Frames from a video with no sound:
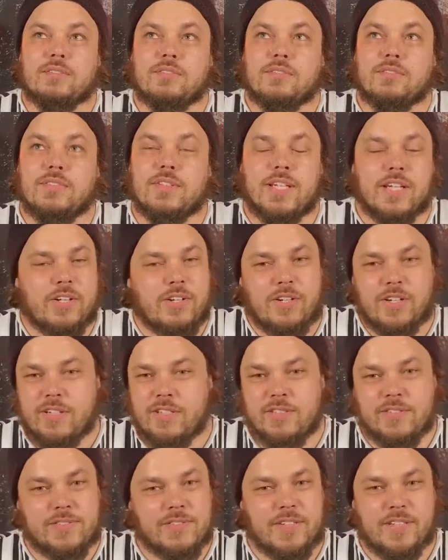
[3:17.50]
that God
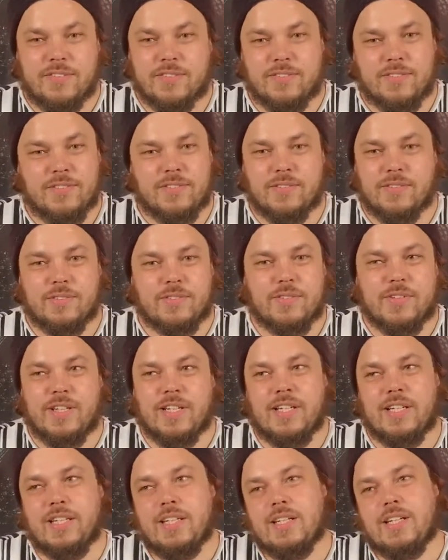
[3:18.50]
is faithful,
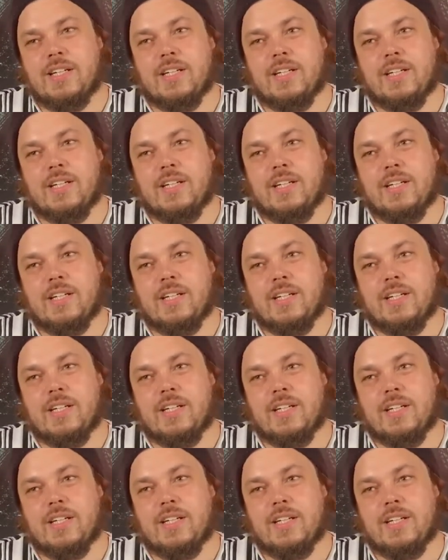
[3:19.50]
really.